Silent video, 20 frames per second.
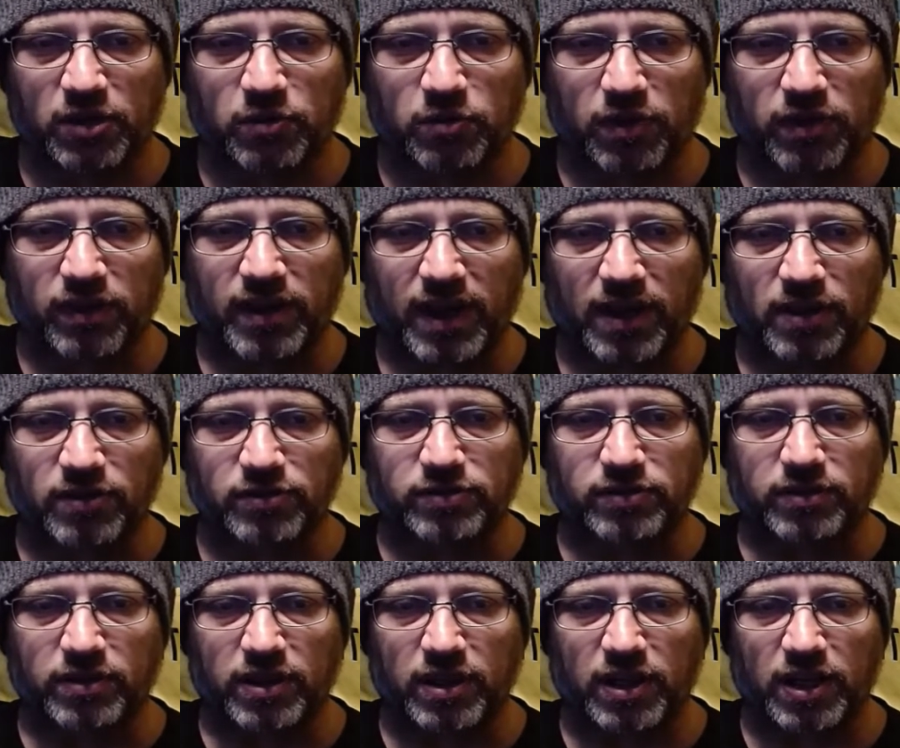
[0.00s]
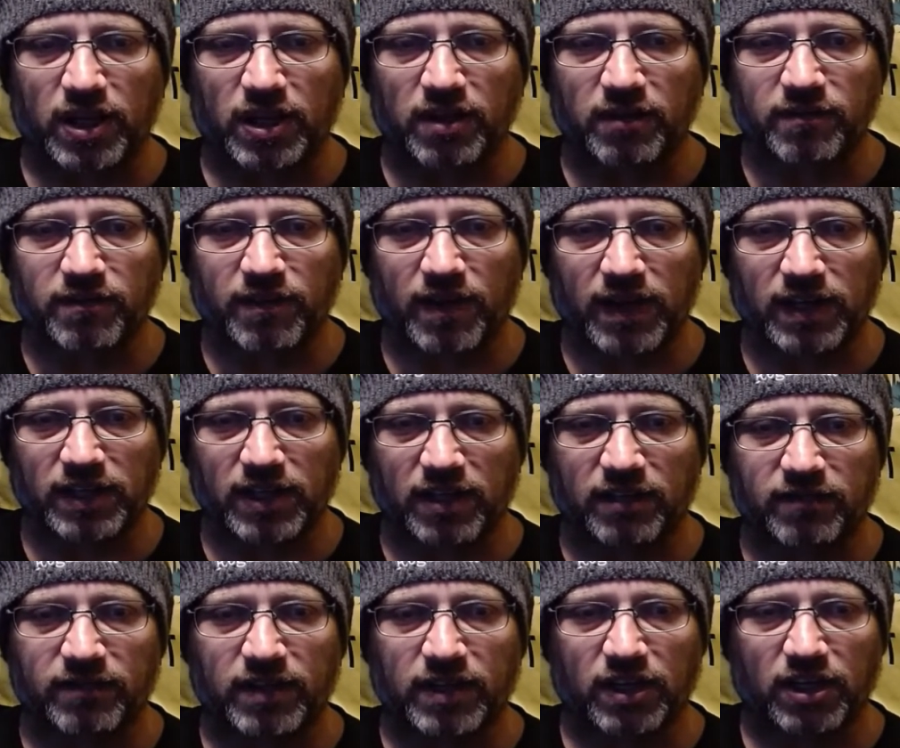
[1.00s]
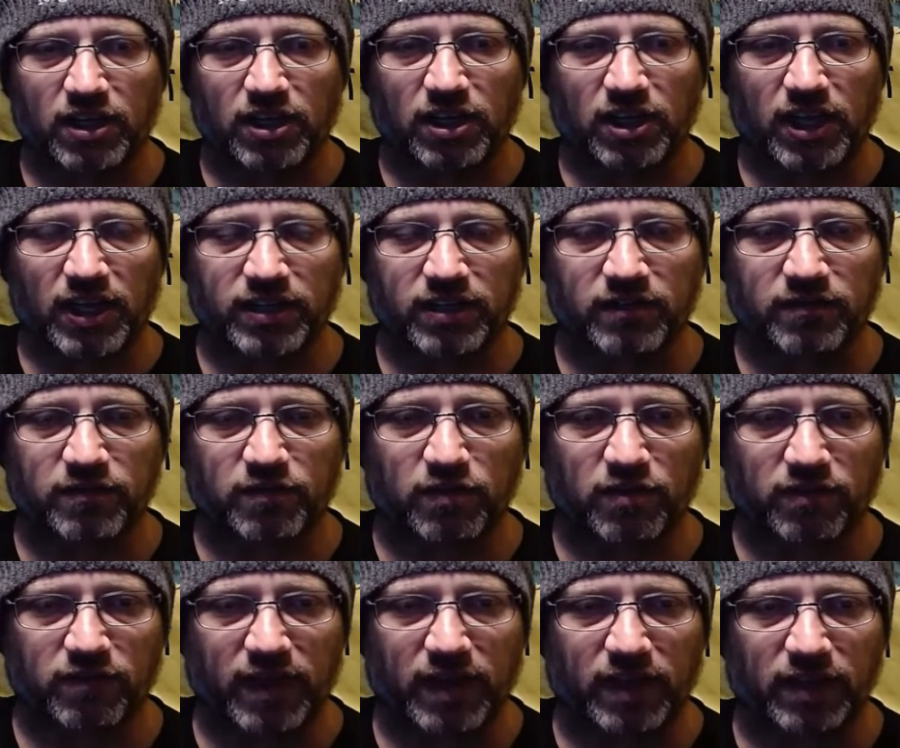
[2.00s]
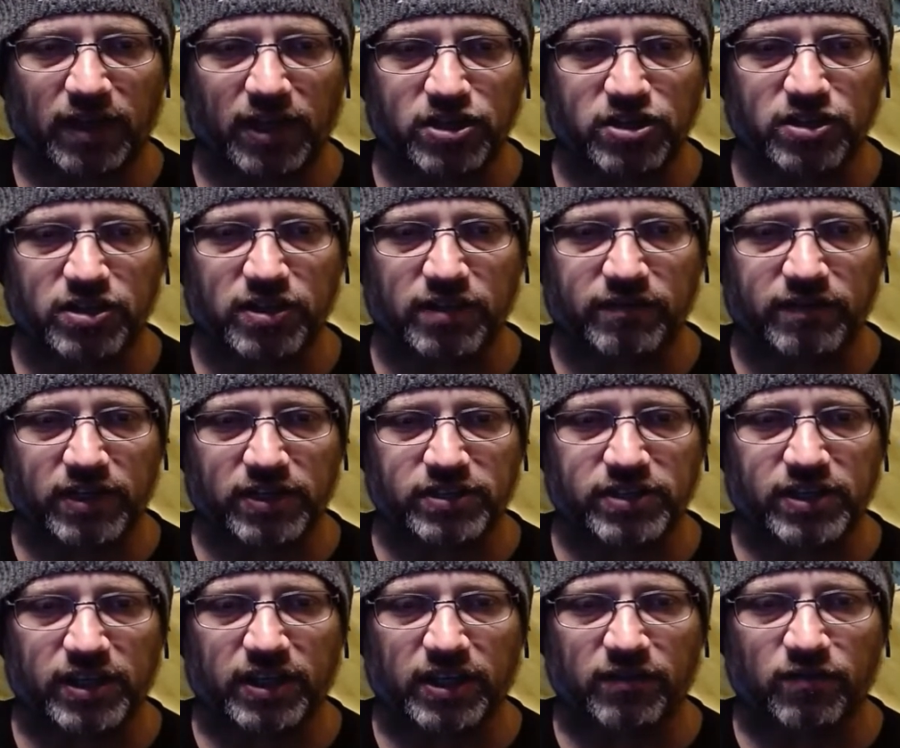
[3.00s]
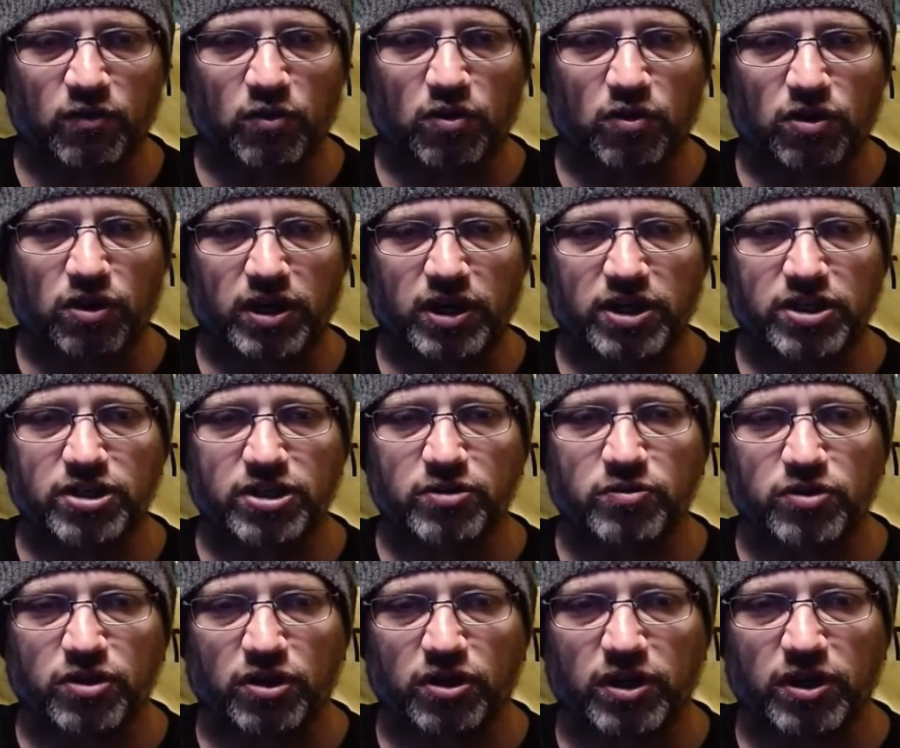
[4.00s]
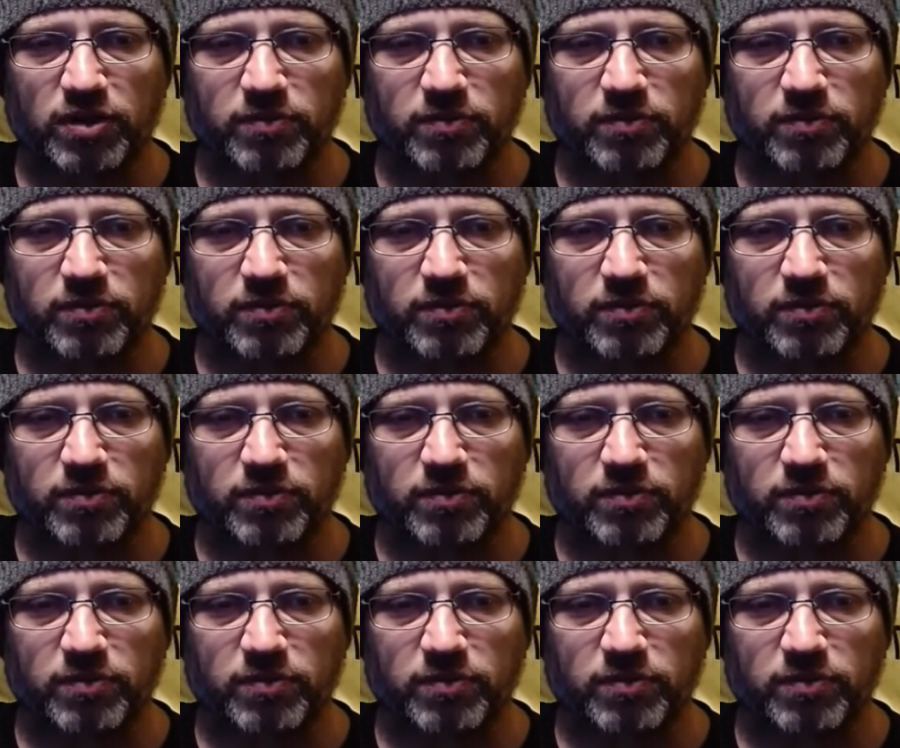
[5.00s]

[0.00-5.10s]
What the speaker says: $1,000. Any fine levied and collected for a violation of an executive order issued during a